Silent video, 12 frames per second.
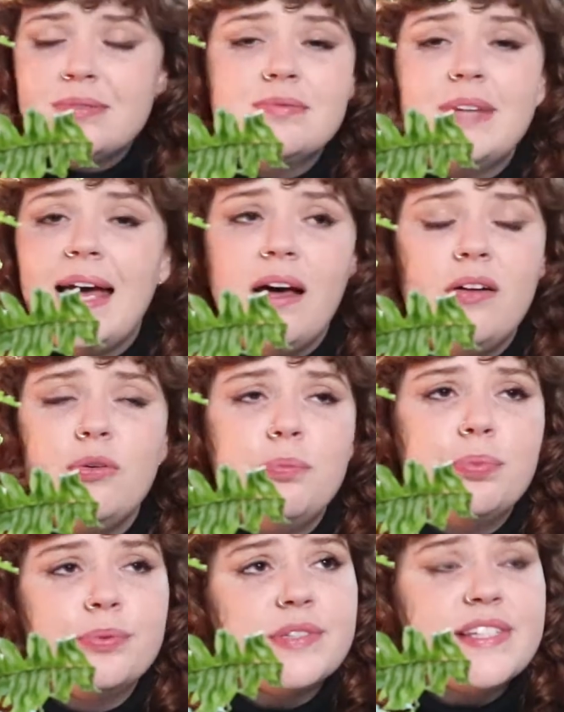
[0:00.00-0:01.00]
help
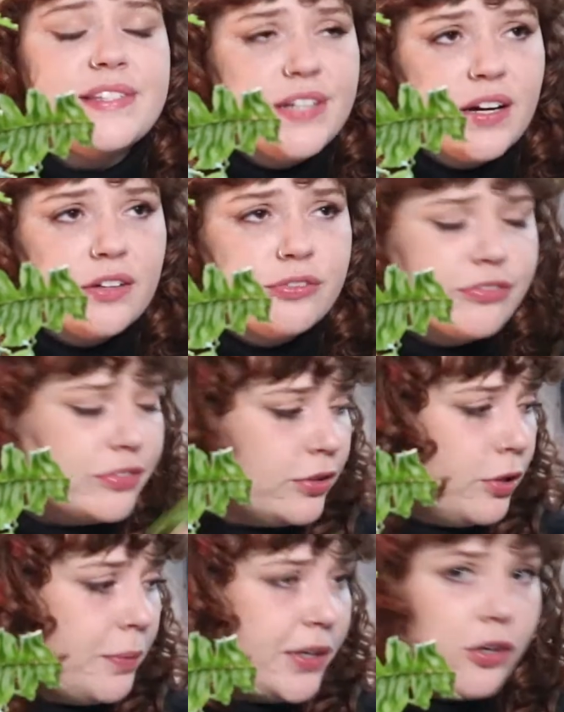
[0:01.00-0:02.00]
stuff.
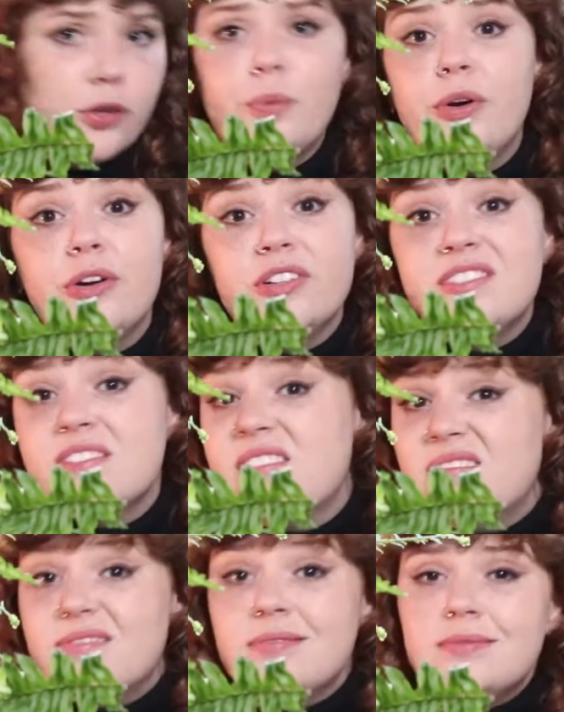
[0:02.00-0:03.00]
Oh my god, words.
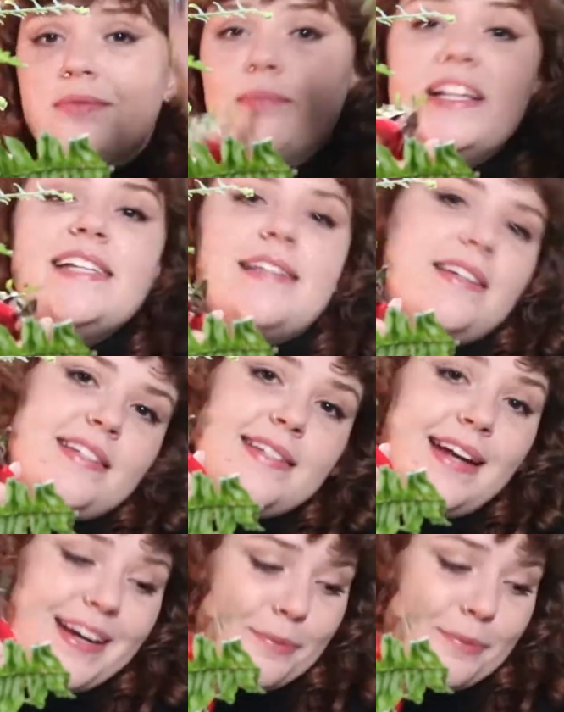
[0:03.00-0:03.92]
Please understand